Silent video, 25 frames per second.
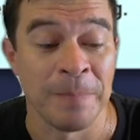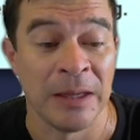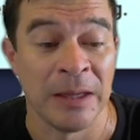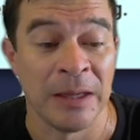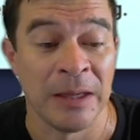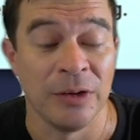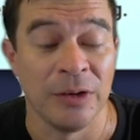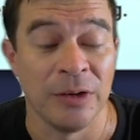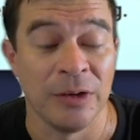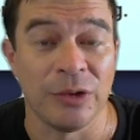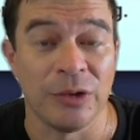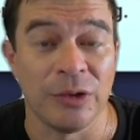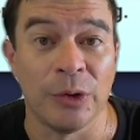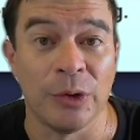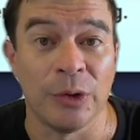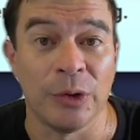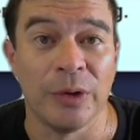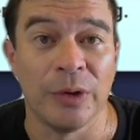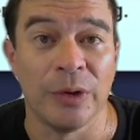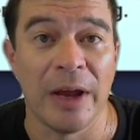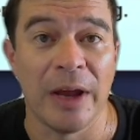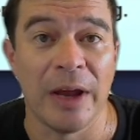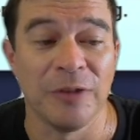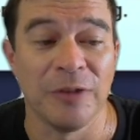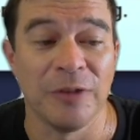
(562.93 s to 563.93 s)
So
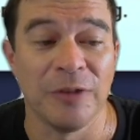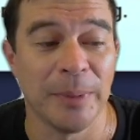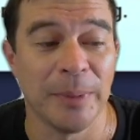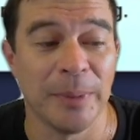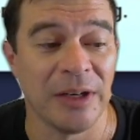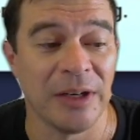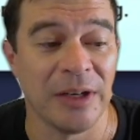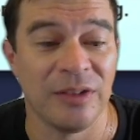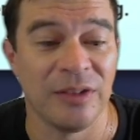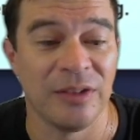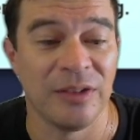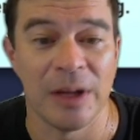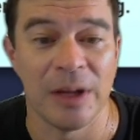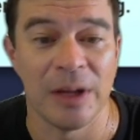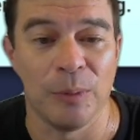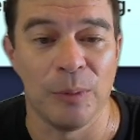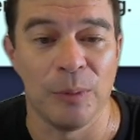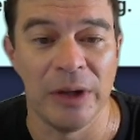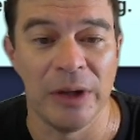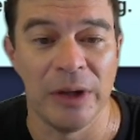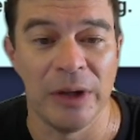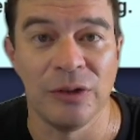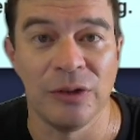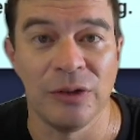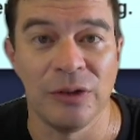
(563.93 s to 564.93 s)
everybody's step
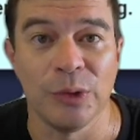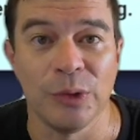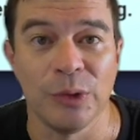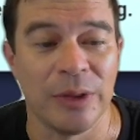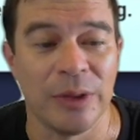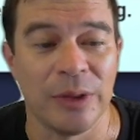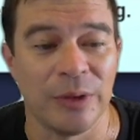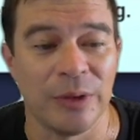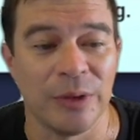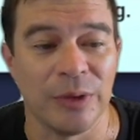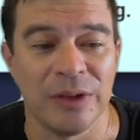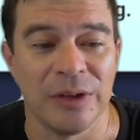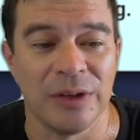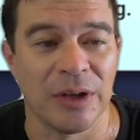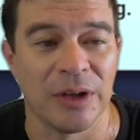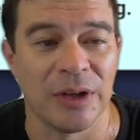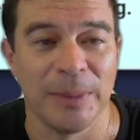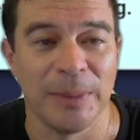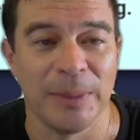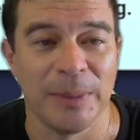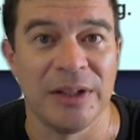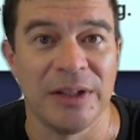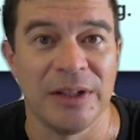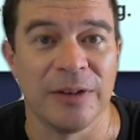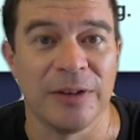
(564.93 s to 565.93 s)
1, 2, and 3 is going to
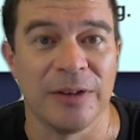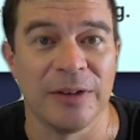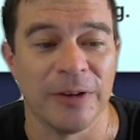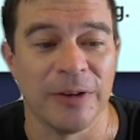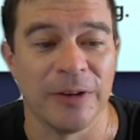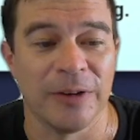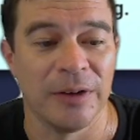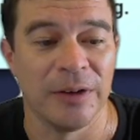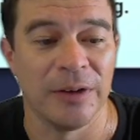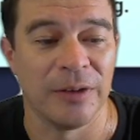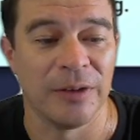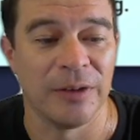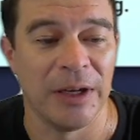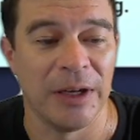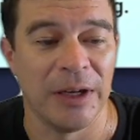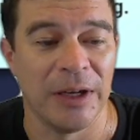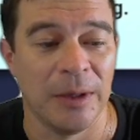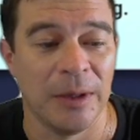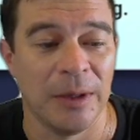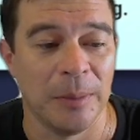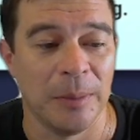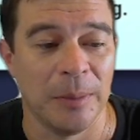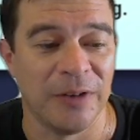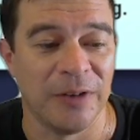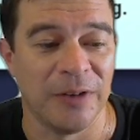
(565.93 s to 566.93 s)
be different, right?
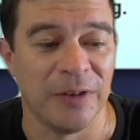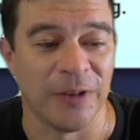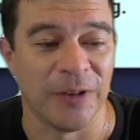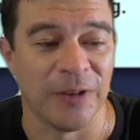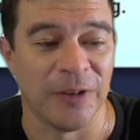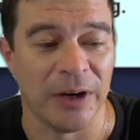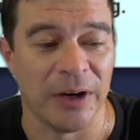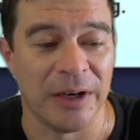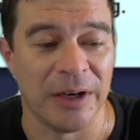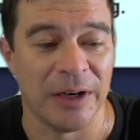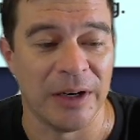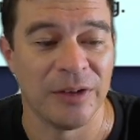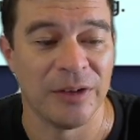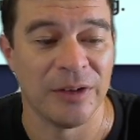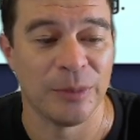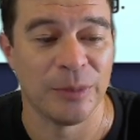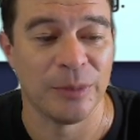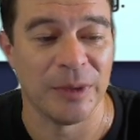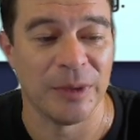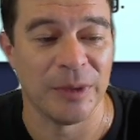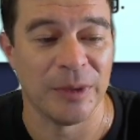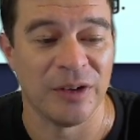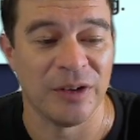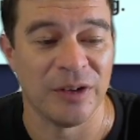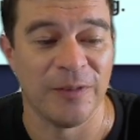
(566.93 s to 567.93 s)
But for us
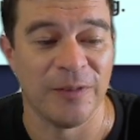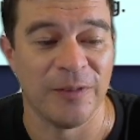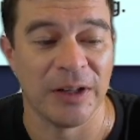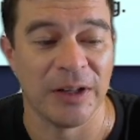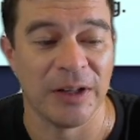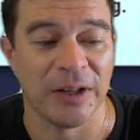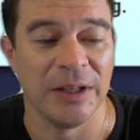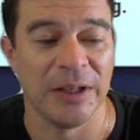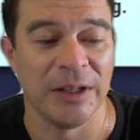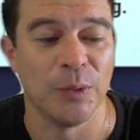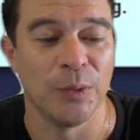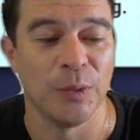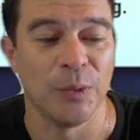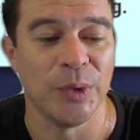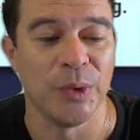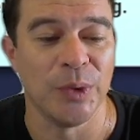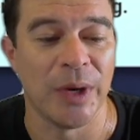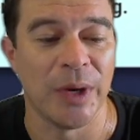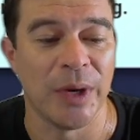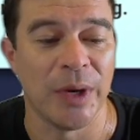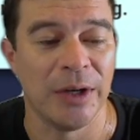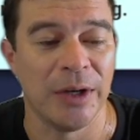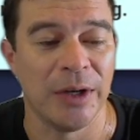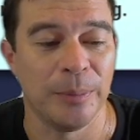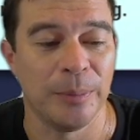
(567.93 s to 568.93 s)
specifically, we
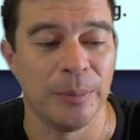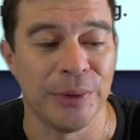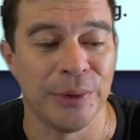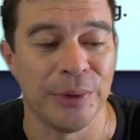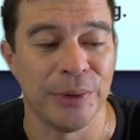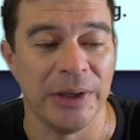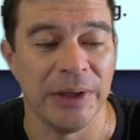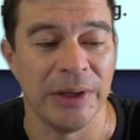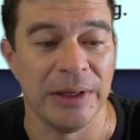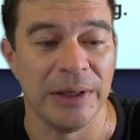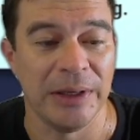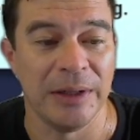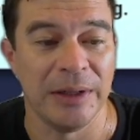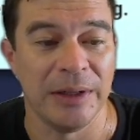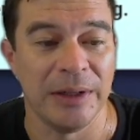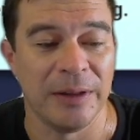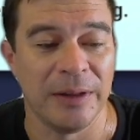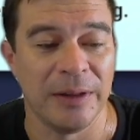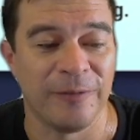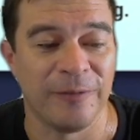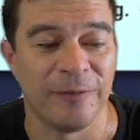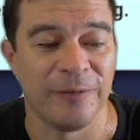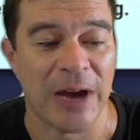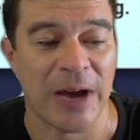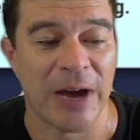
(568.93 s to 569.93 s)
wanted to put in
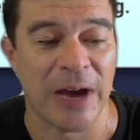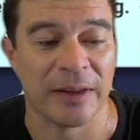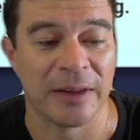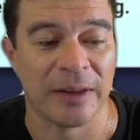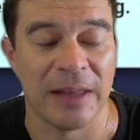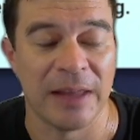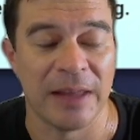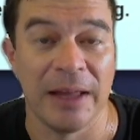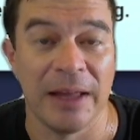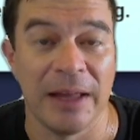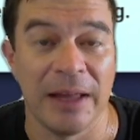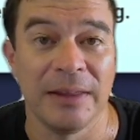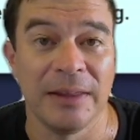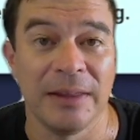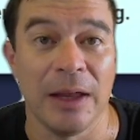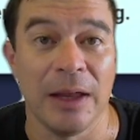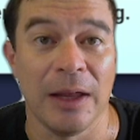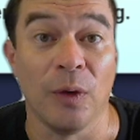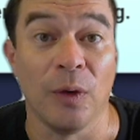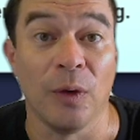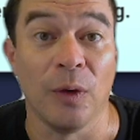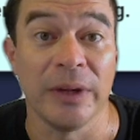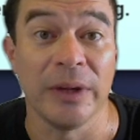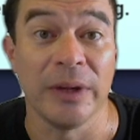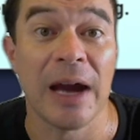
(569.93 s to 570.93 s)
the fact that they
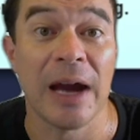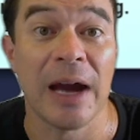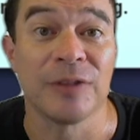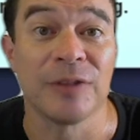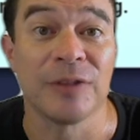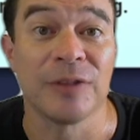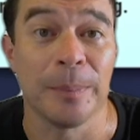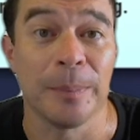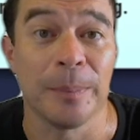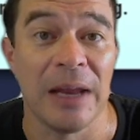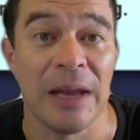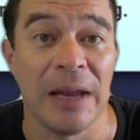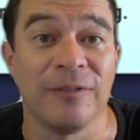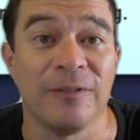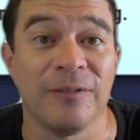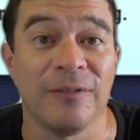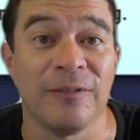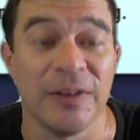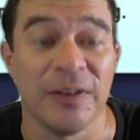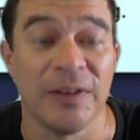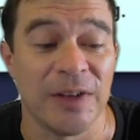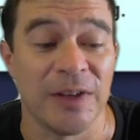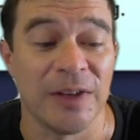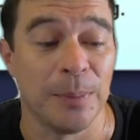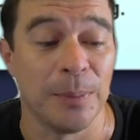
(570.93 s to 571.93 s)
only have to pay
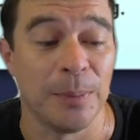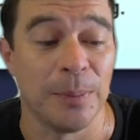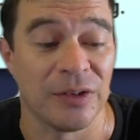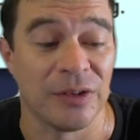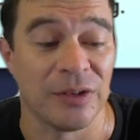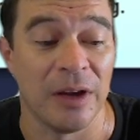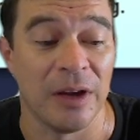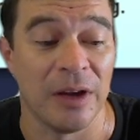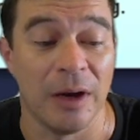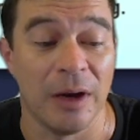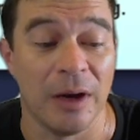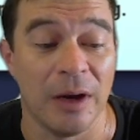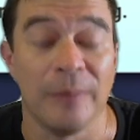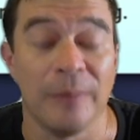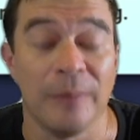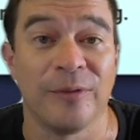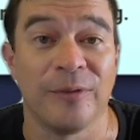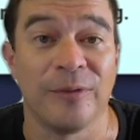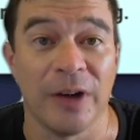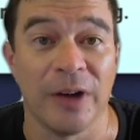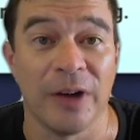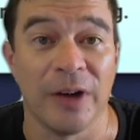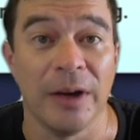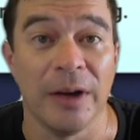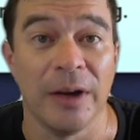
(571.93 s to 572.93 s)
50% up
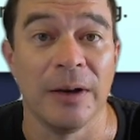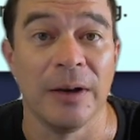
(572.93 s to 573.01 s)
front.